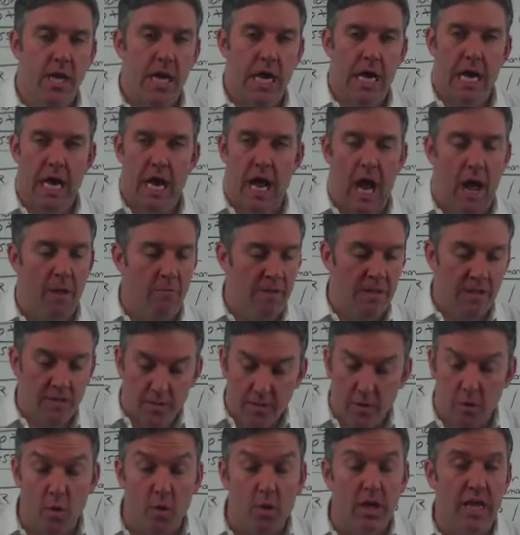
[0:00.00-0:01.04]
I mean,
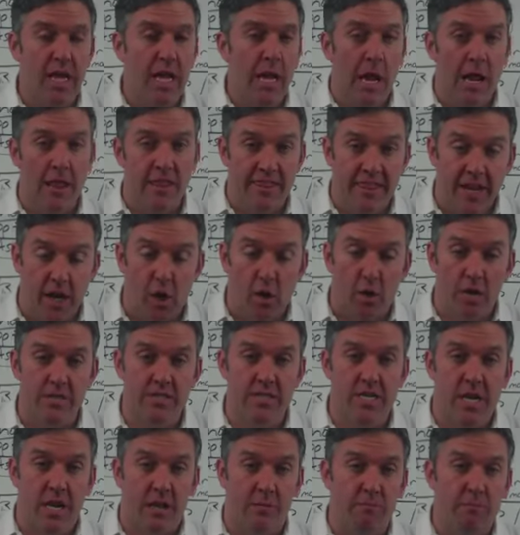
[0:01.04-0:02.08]
literally, there is
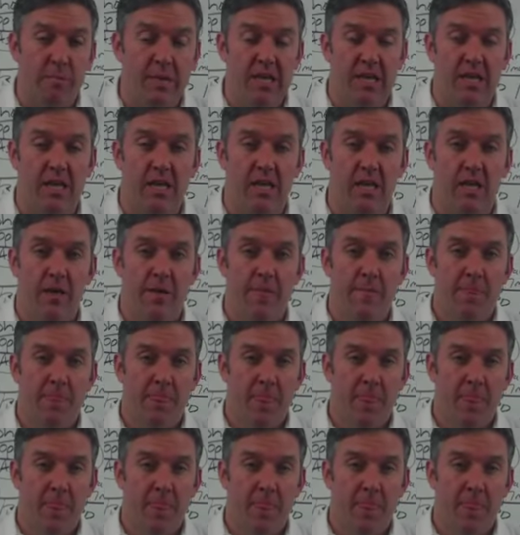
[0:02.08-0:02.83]
going to be